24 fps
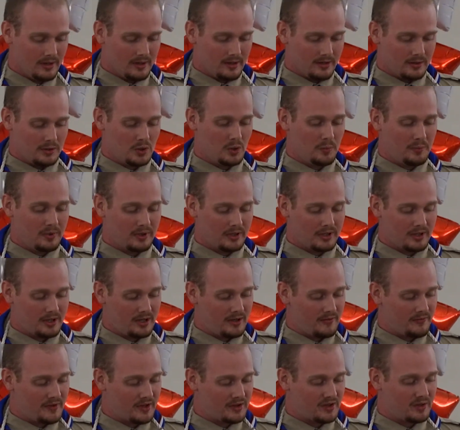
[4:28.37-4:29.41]
You
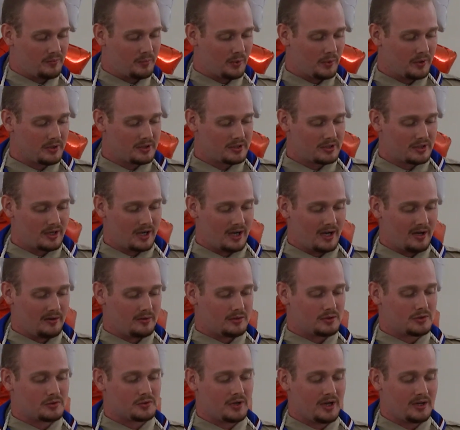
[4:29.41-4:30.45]
believe that the Boy
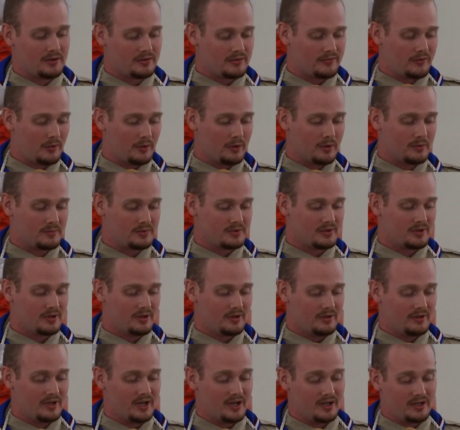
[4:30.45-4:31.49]
Scouts transforms
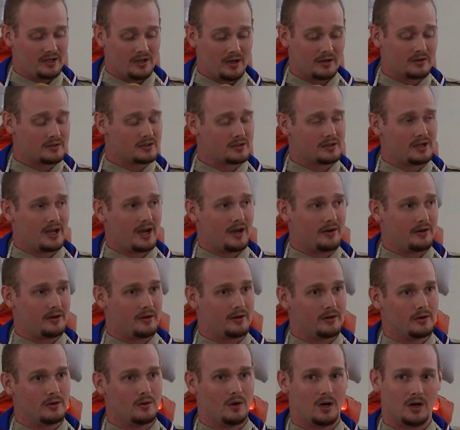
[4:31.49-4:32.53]
that young
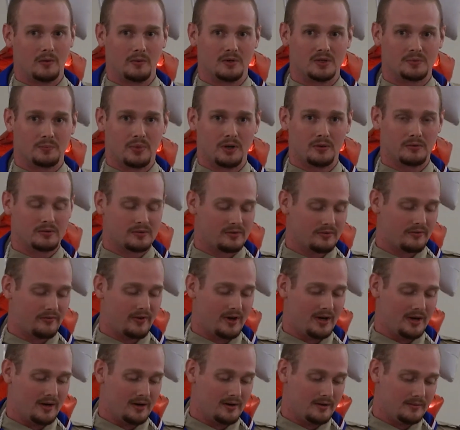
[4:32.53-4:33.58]
scouter who always pokes the
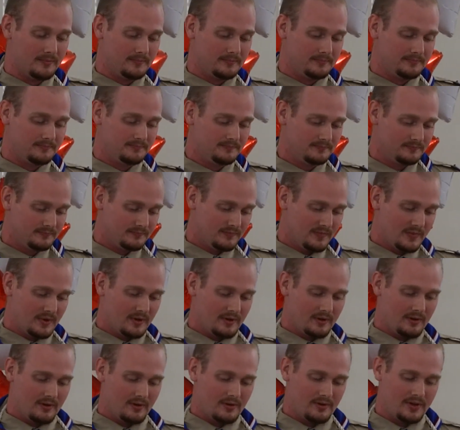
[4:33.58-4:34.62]
fire.
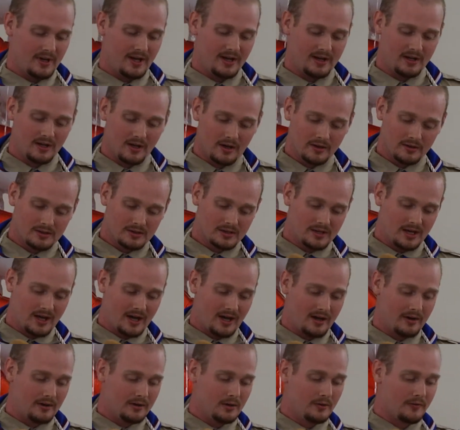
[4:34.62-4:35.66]
That young
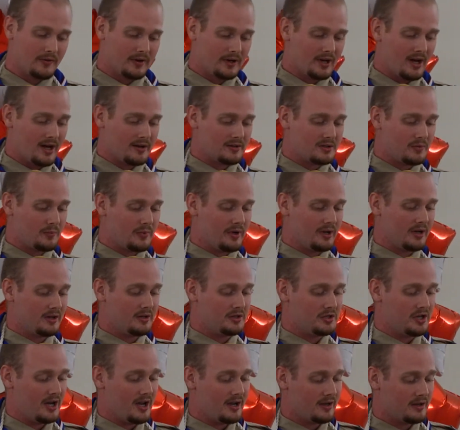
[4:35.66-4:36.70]
scout who forgot to bring a
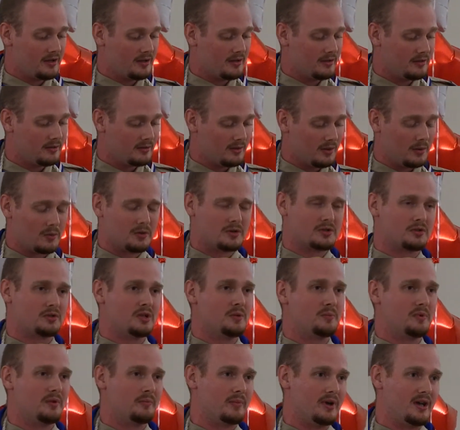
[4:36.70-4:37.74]
jacket or
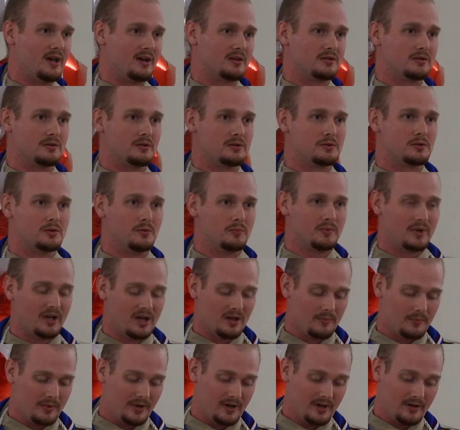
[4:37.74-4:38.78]
sleeping bag to the troop
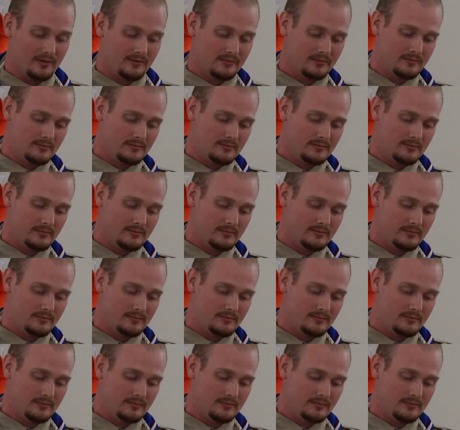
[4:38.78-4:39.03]
campout.